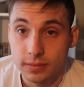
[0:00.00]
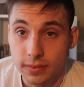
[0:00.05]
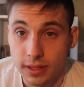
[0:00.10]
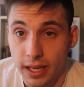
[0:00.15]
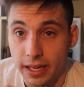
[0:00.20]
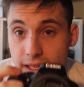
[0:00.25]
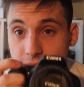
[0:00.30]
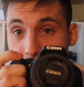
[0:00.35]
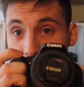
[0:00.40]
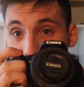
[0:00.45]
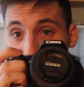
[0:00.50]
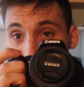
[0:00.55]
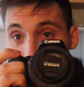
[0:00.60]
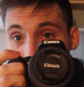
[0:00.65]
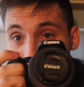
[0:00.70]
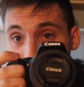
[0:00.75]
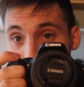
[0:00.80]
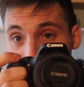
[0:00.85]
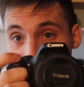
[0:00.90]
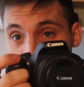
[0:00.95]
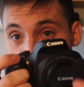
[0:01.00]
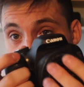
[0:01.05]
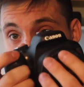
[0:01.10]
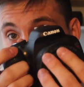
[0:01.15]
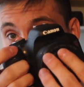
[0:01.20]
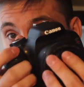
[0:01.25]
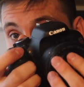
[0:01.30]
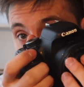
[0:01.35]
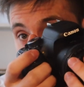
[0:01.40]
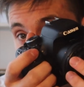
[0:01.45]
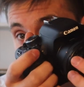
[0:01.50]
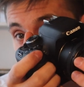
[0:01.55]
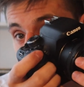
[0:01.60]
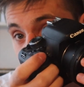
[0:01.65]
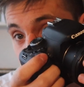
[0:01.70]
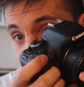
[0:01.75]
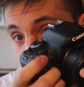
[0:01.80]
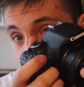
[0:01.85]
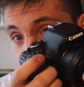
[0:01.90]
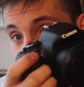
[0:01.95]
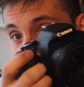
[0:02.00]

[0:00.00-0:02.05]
Like investing into this old thing.